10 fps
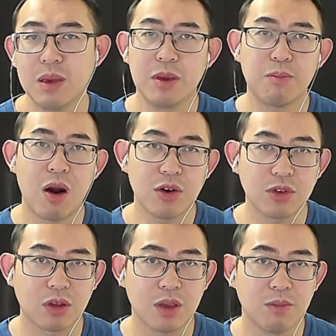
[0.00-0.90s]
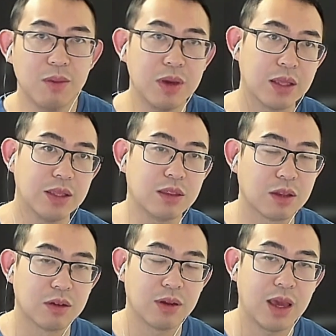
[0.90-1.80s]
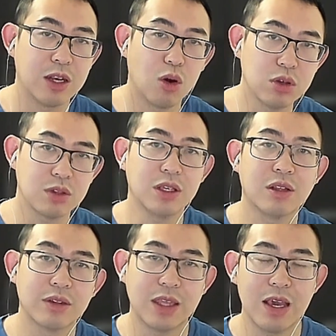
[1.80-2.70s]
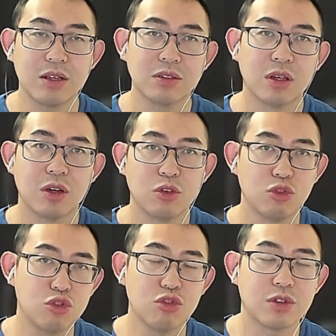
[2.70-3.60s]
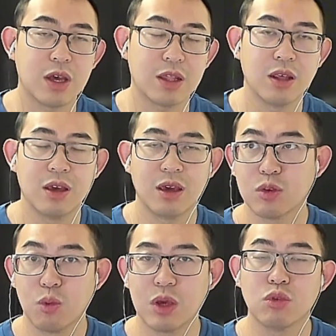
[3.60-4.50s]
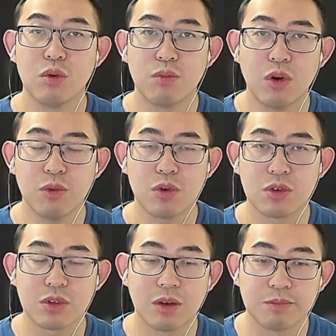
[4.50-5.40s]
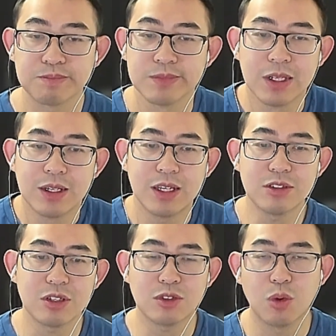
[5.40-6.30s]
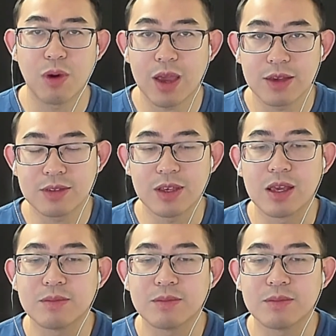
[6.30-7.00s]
Maybe partially, maybe a little. And those little things, you use that as a way to improve yourself. That's just the way I see